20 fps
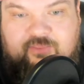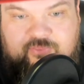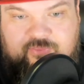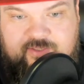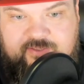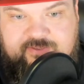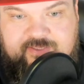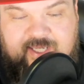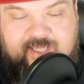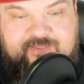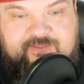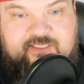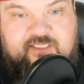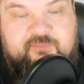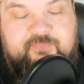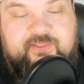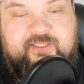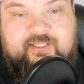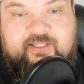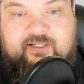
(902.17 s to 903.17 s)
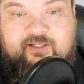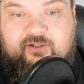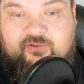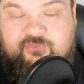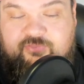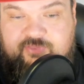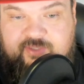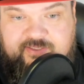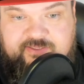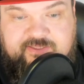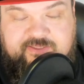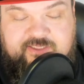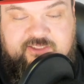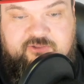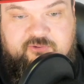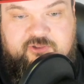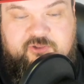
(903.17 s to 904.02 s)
This guy's going to be here. This is his